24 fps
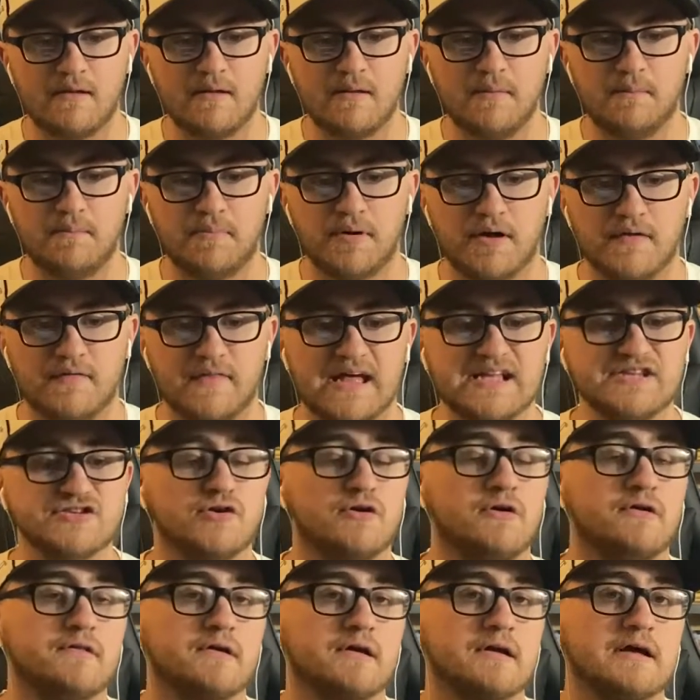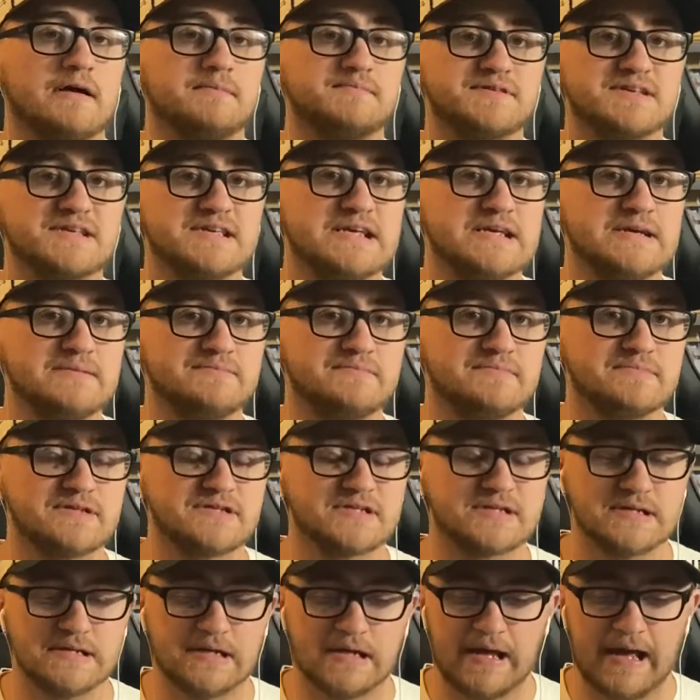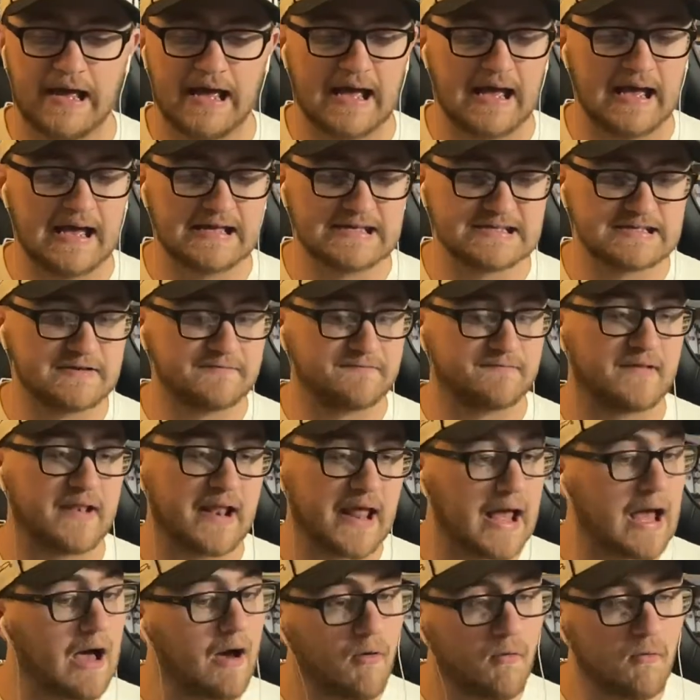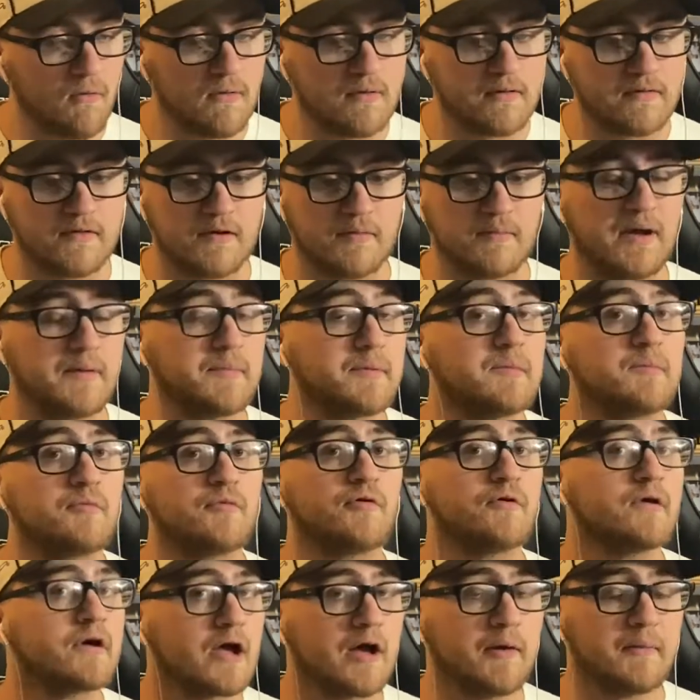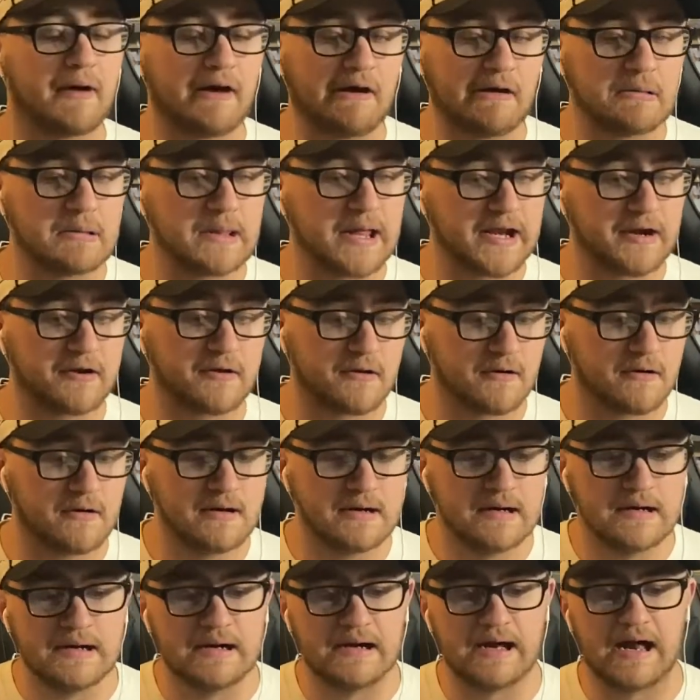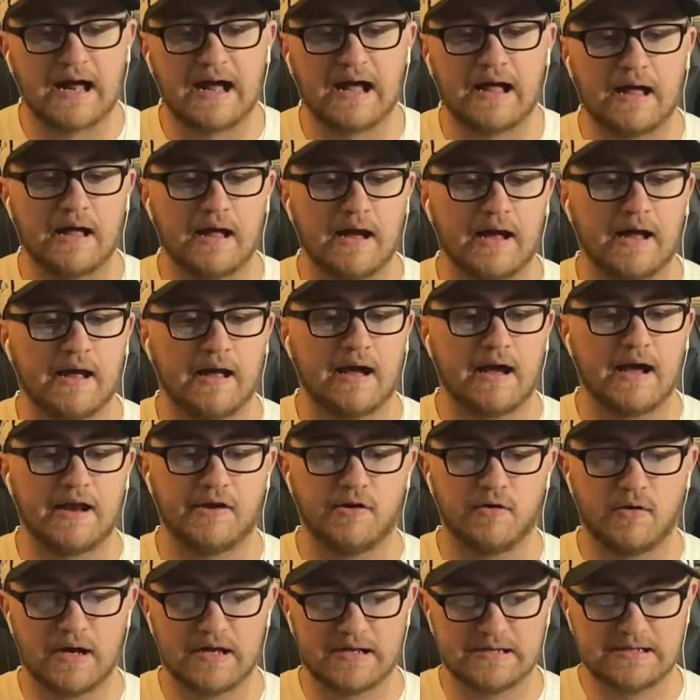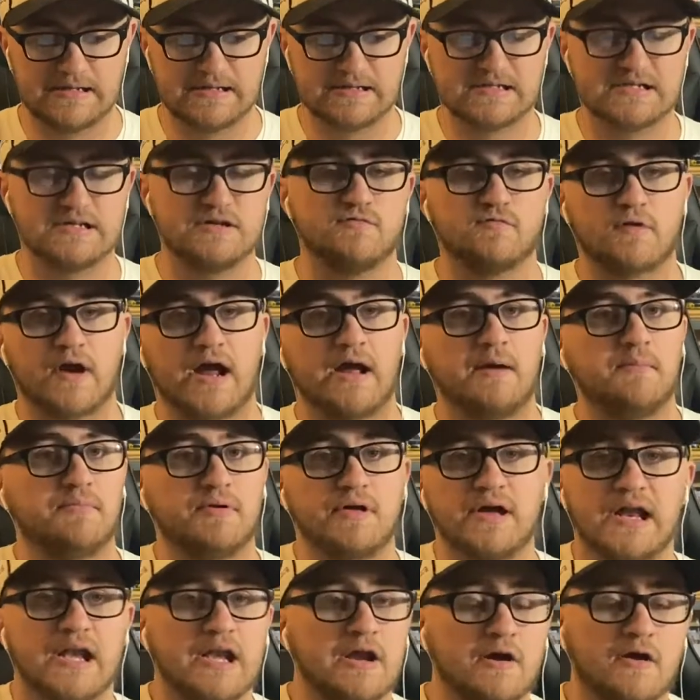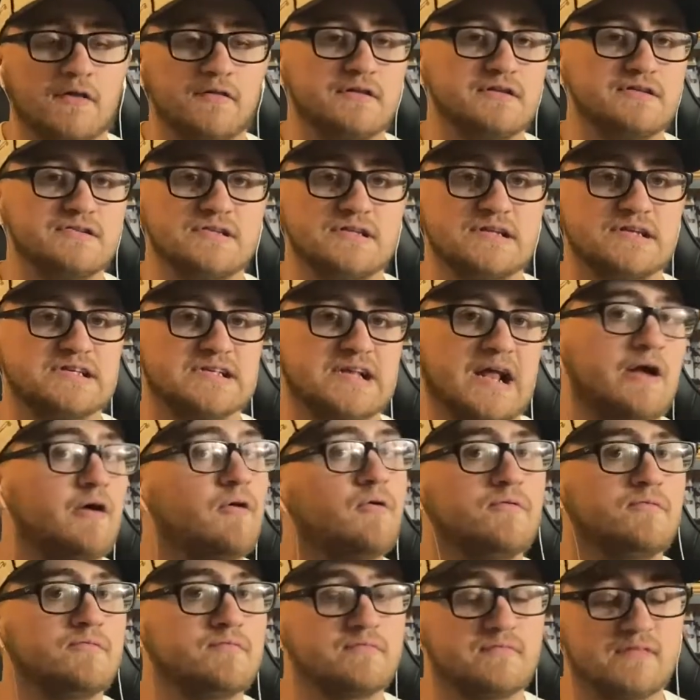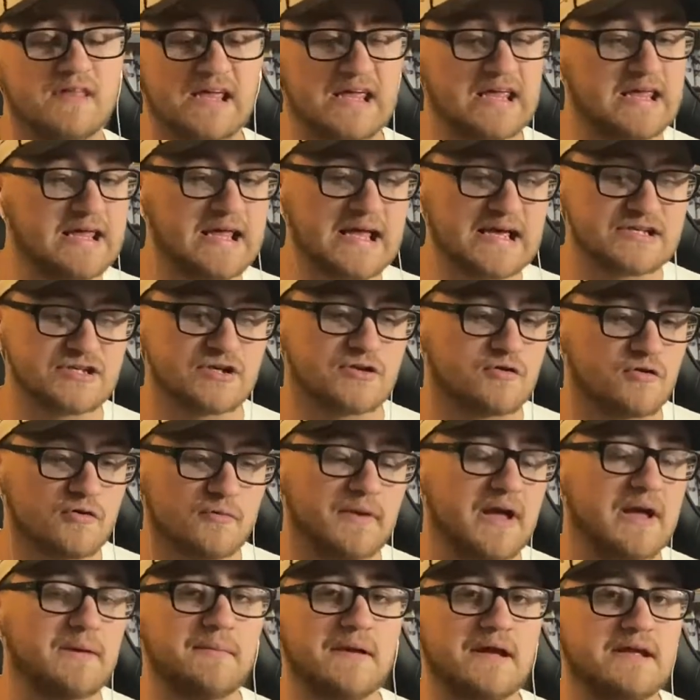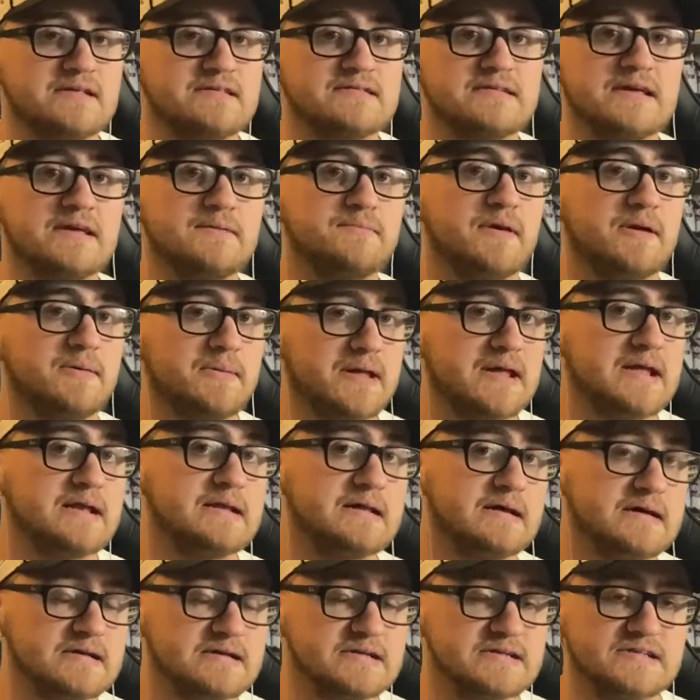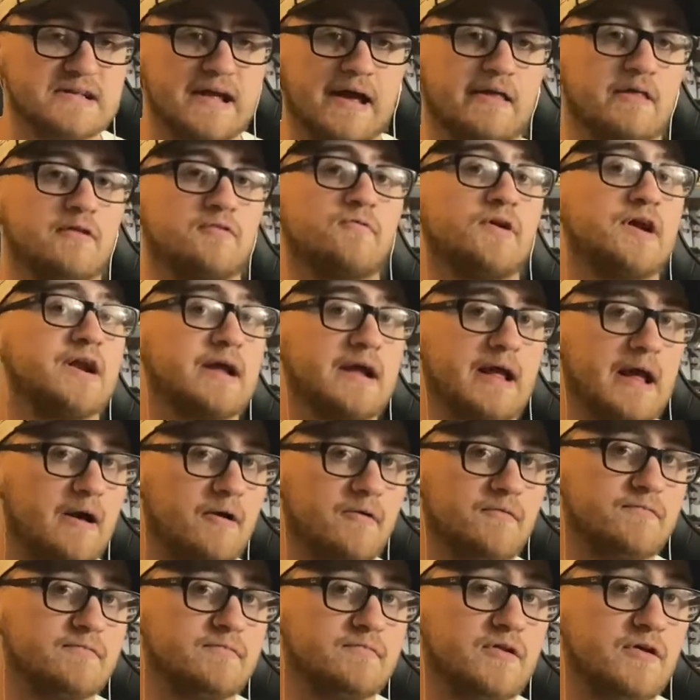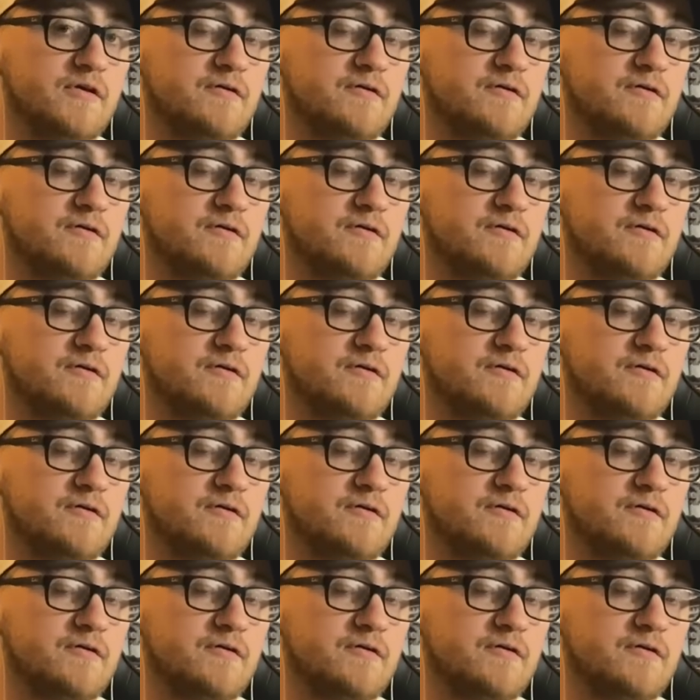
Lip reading: But that's all the Cup schemes as of now. There might be more that come out later. I know I didn't see Ryan Blaney on this list. I don't think he has a throwback paint scheme. Maybe he does. Tyler Reddick, I don't know